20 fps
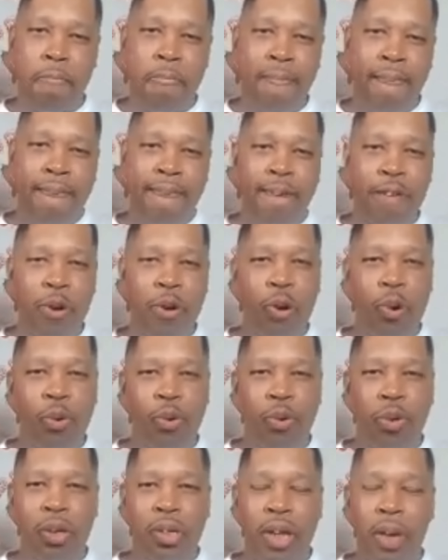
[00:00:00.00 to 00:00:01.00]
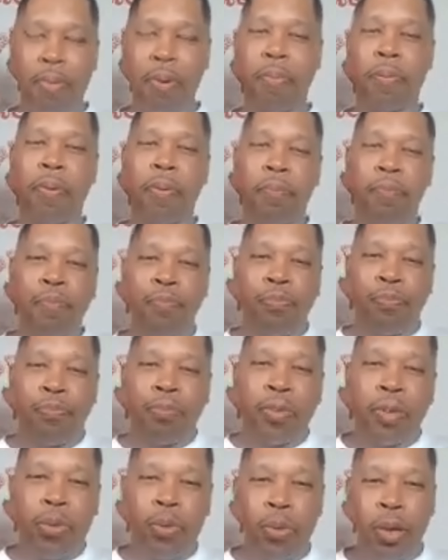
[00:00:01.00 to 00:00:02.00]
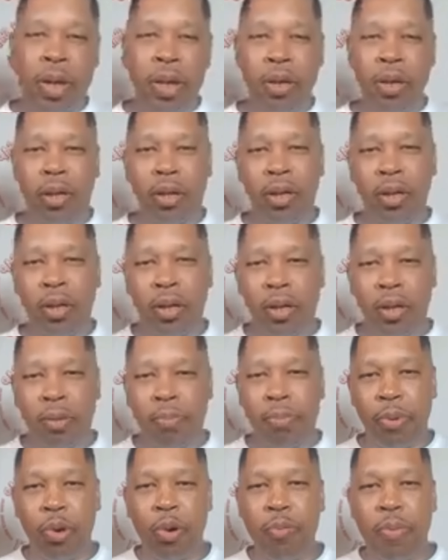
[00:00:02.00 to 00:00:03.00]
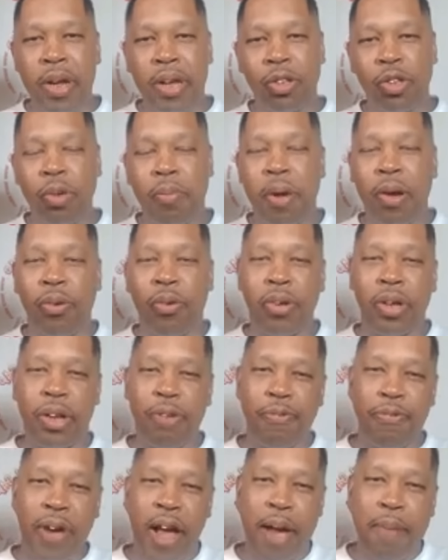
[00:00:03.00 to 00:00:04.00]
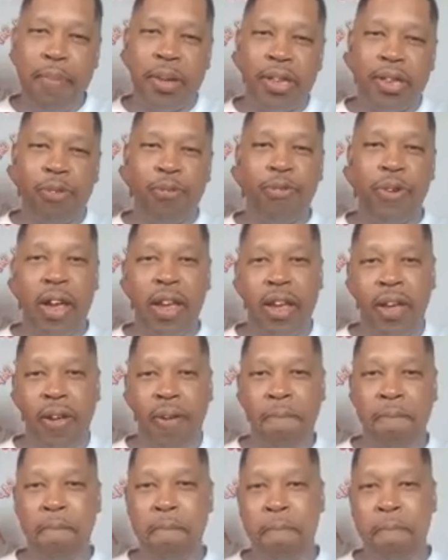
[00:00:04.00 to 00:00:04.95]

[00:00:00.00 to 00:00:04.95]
You know, because I remember when Birdman told me I was going to get 5 minutes of fame.